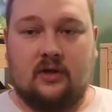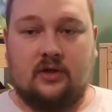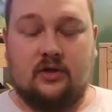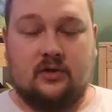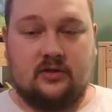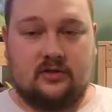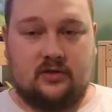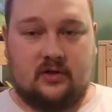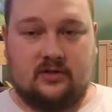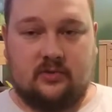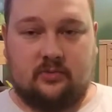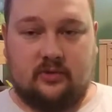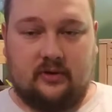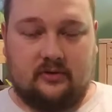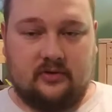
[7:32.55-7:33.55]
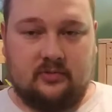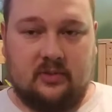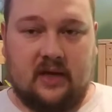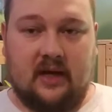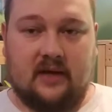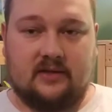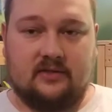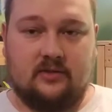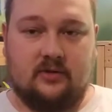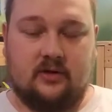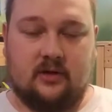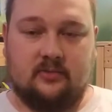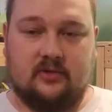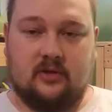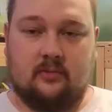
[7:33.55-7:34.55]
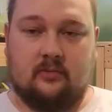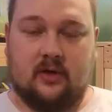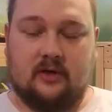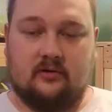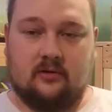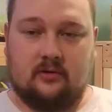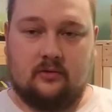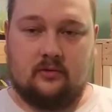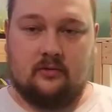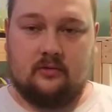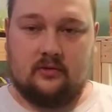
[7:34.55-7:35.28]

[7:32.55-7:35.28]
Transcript: You can charge up one of those packs, hook it up to the micro